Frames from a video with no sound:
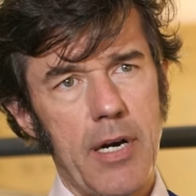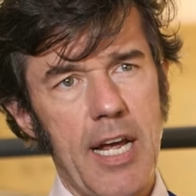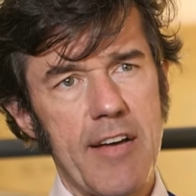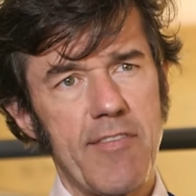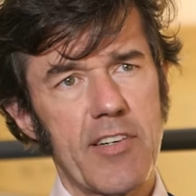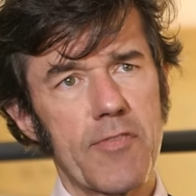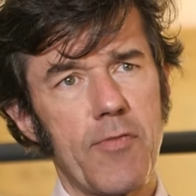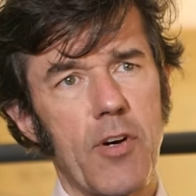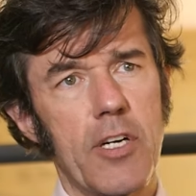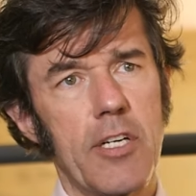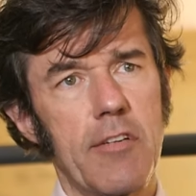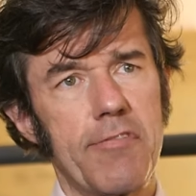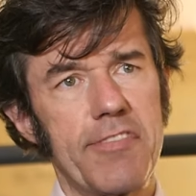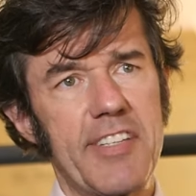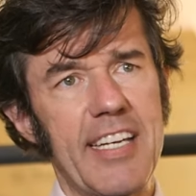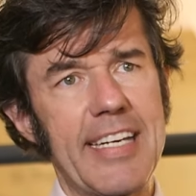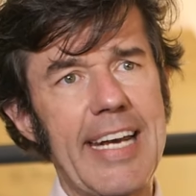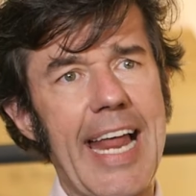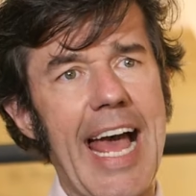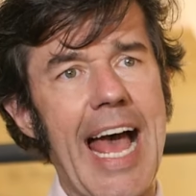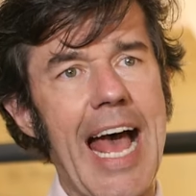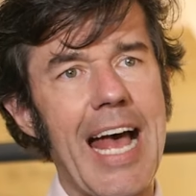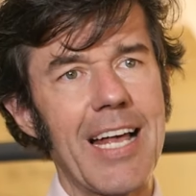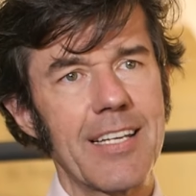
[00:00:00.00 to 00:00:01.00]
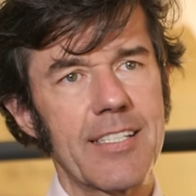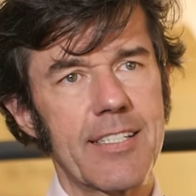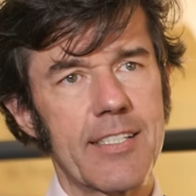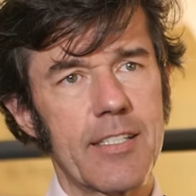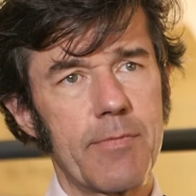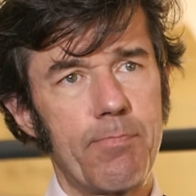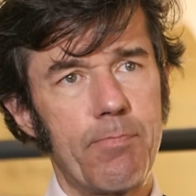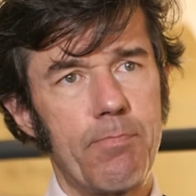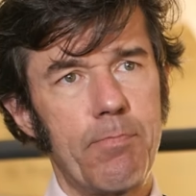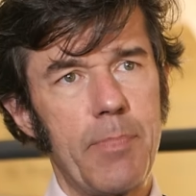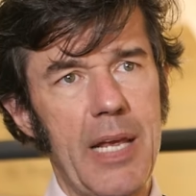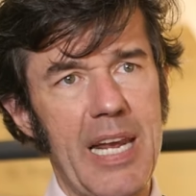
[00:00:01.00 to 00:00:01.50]
I was one of the
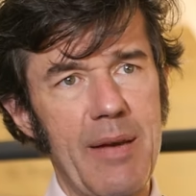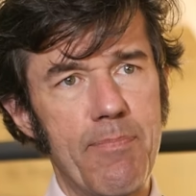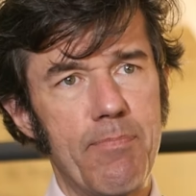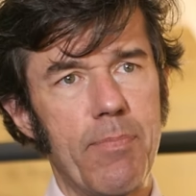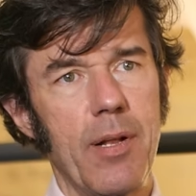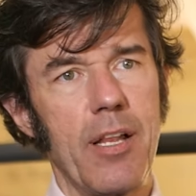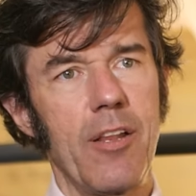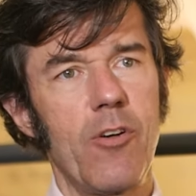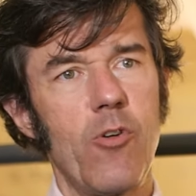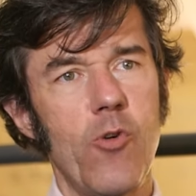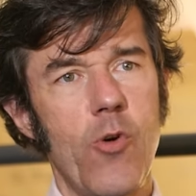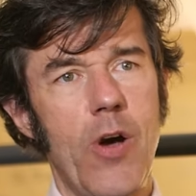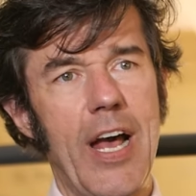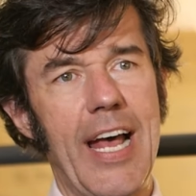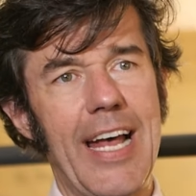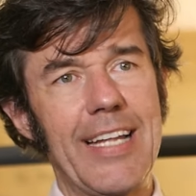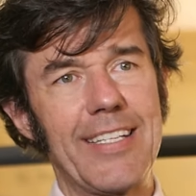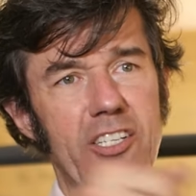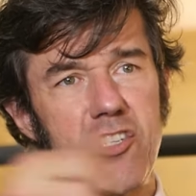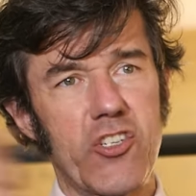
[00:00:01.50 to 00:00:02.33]
last people who had